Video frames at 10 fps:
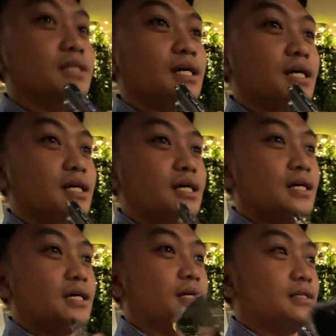
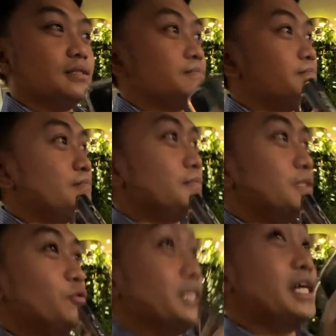Uh, the
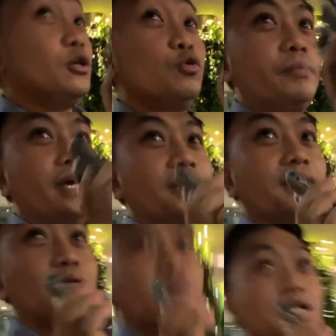sign Guadalupe. on the jeepney. Oh,
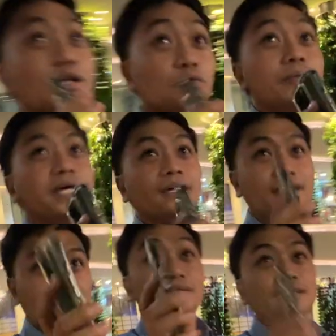Guadalupe.
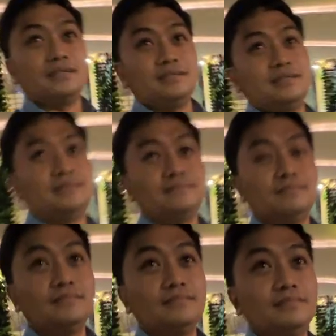Guadalupe. And then from
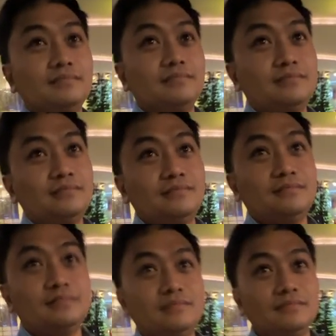Guadalupe, you
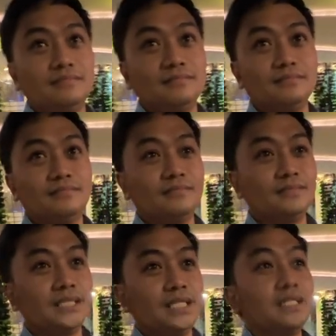have to walk to
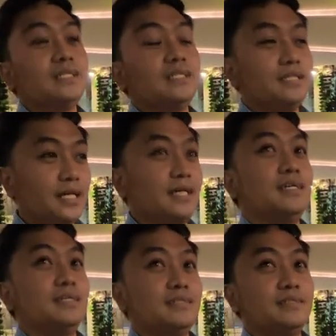BGC. Yeah.
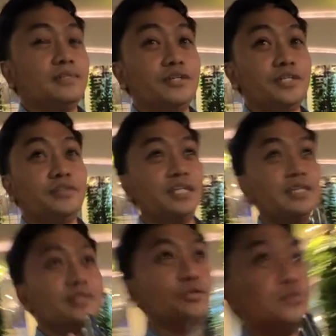Or you
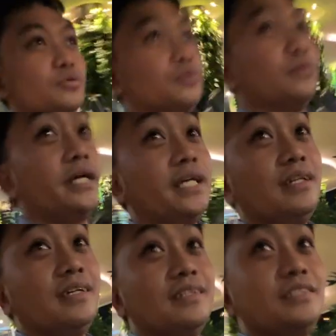need but there's a bus,
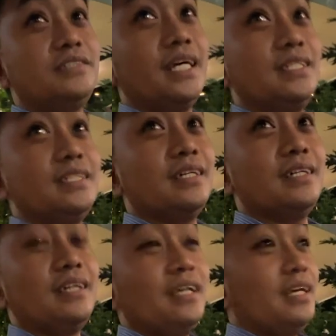right? A tricycle.
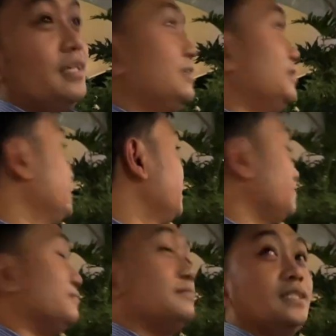Oh,
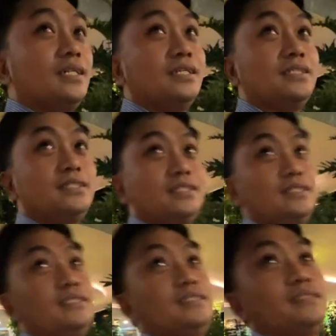tricycle.
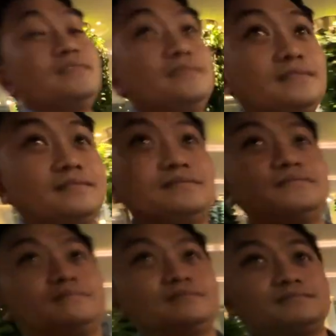Yes. Okay.
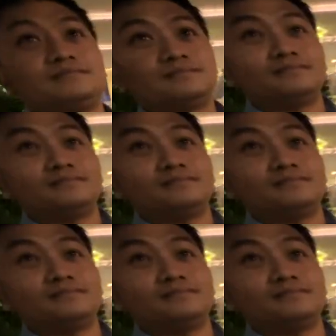All right.